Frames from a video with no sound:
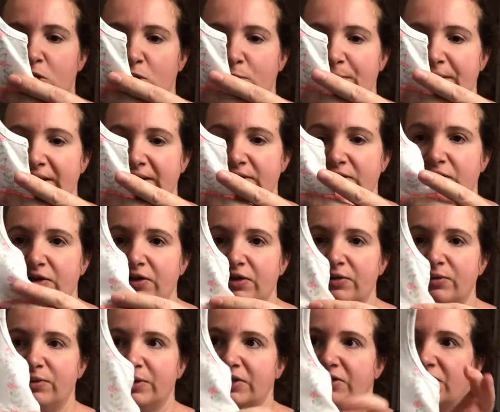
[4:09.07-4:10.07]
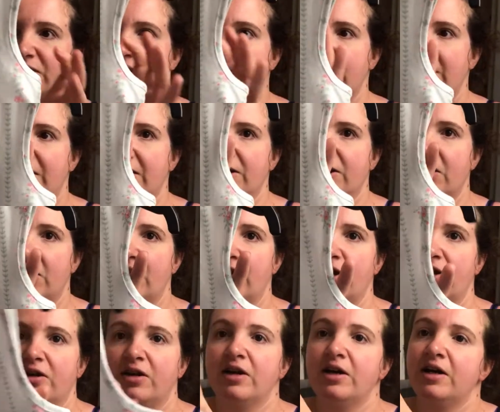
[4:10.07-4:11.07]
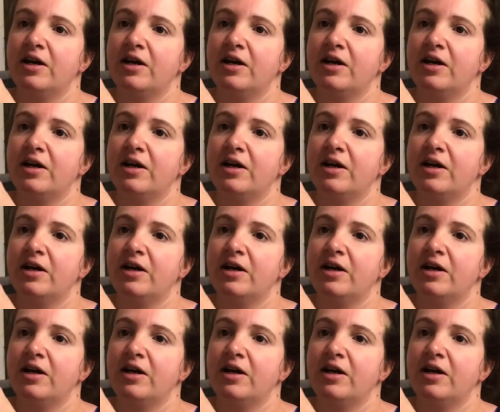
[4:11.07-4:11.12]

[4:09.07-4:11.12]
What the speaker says: bits on, which I think are cute.